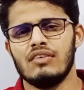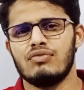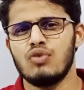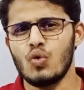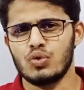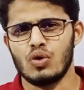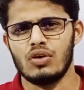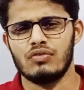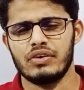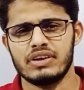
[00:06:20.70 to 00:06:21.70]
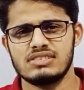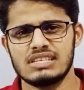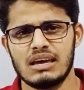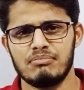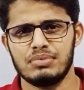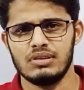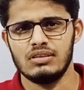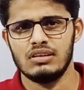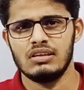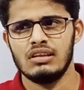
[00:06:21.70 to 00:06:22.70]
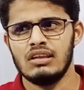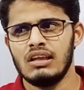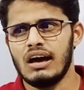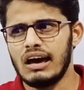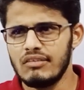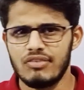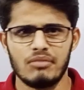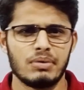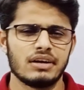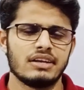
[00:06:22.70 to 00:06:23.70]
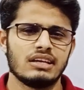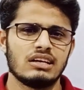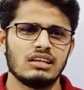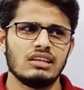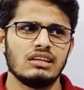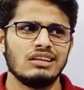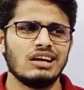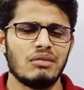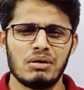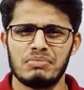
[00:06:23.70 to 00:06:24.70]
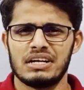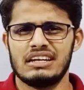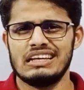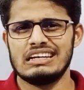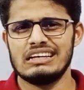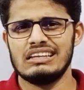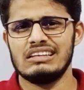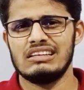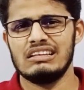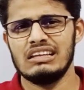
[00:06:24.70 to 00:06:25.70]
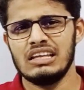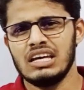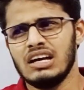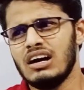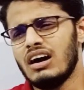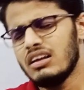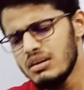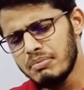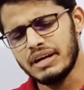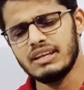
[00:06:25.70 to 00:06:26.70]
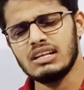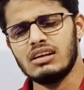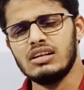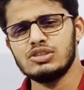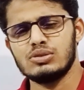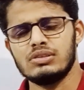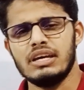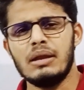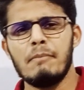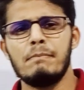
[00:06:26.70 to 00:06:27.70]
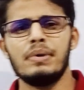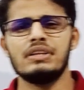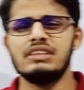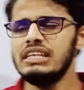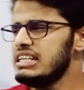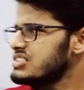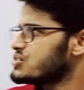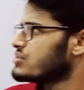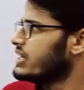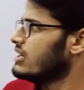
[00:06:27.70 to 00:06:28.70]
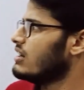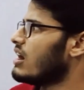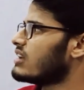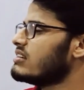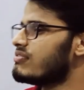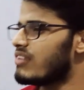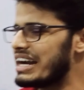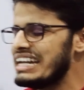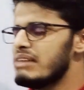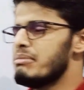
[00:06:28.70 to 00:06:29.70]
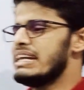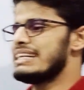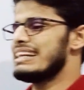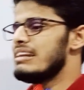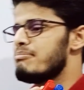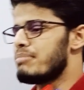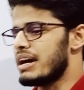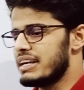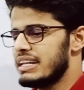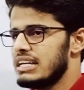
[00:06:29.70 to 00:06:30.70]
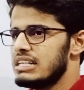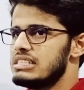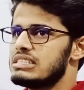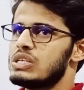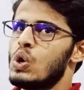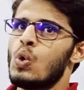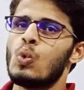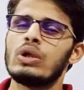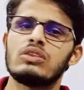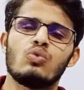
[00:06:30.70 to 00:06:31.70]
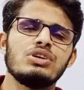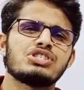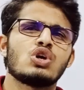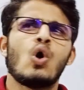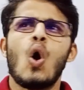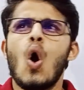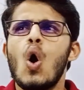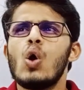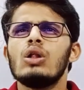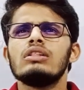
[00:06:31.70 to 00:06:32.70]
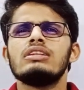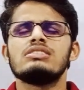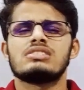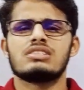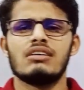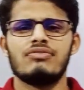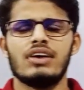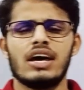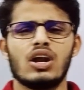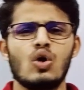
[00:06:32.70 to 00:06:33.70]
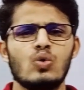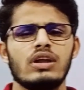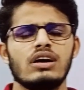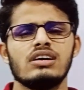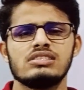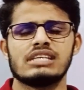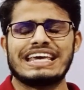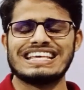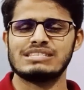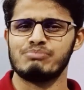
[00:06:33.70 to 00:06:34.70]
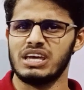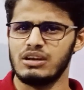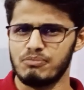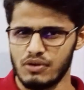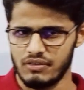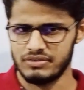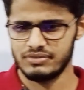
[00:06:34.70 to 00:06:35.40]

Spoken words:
Photon, for example, alpha particle, gamma particle, other particles are also there, but these three are the fundamental particles with which all this stuff around us is made up of.